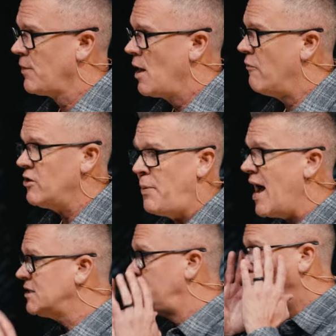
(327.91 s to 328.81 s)
Over the
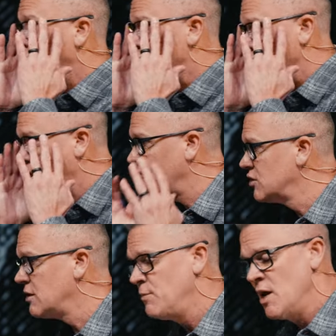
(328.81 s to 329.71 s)
past few weeks, we've covered
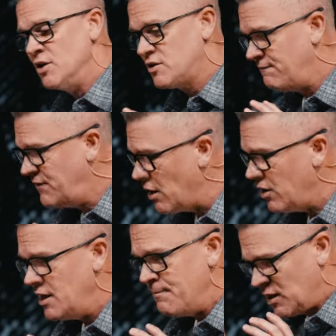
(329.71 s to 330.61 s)
some, some
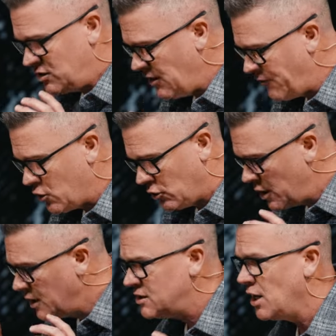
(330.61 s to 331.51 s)
very difficult
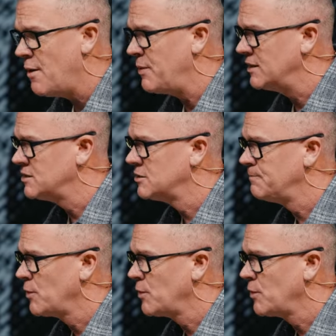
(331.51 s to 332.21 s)
topics.